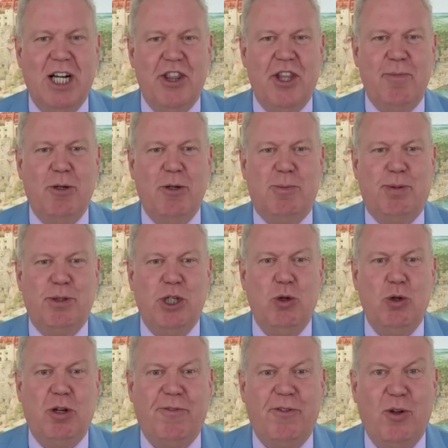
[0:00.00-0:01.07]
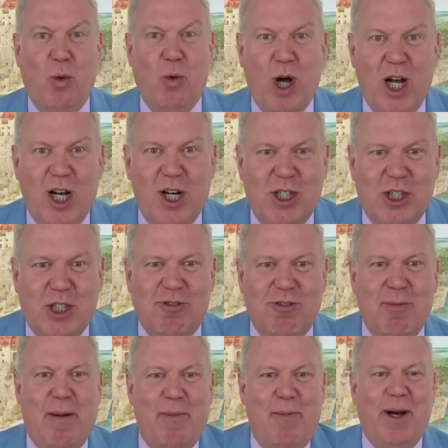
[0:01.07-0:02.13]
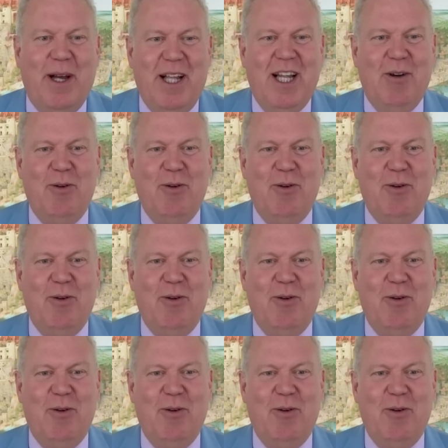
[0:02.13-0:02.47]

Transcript: the most beautiful word, you'll remember,